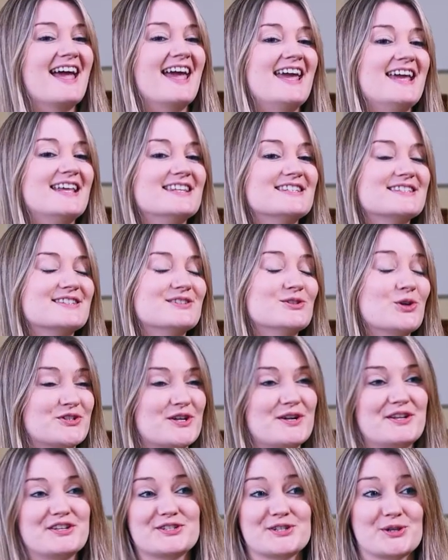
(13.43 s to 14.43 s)
It's not
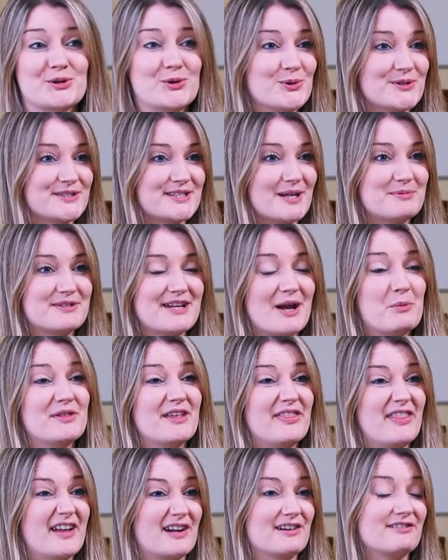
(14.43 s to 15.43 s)
only just a core subject
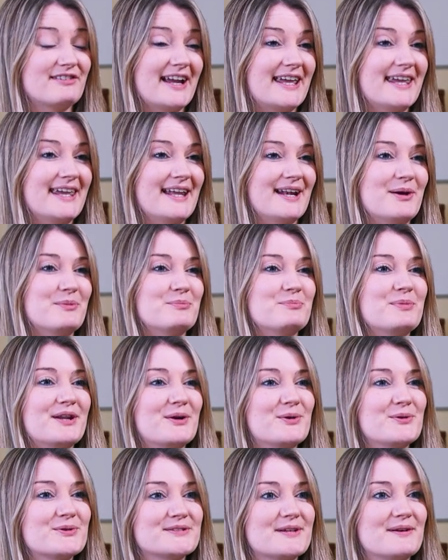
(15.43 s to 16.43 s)
within the curriculum,
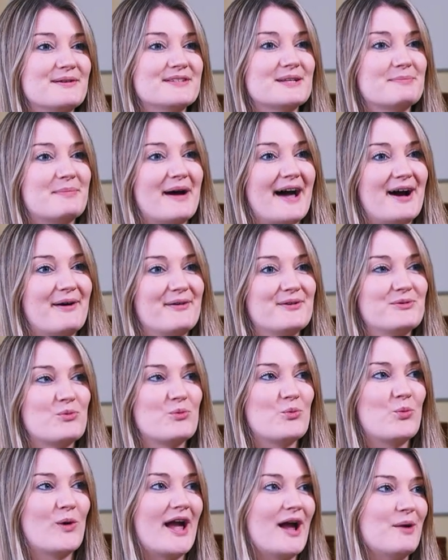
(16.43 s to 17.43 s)
but also it's about
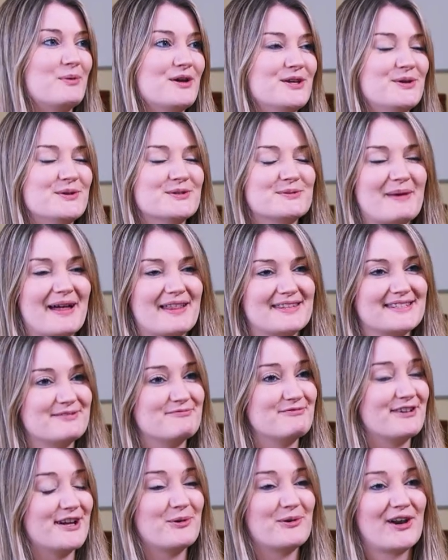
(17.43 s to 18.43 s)
where we use maths
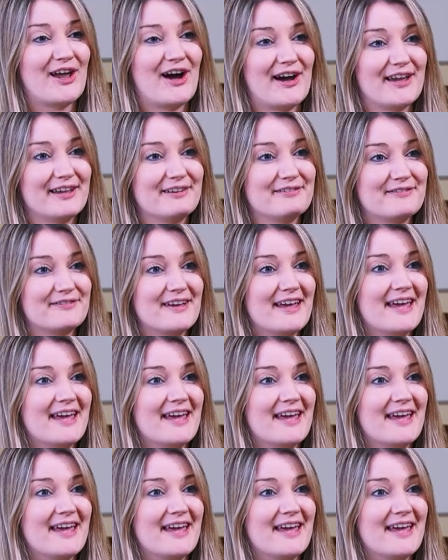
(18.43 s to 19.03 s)
in real life.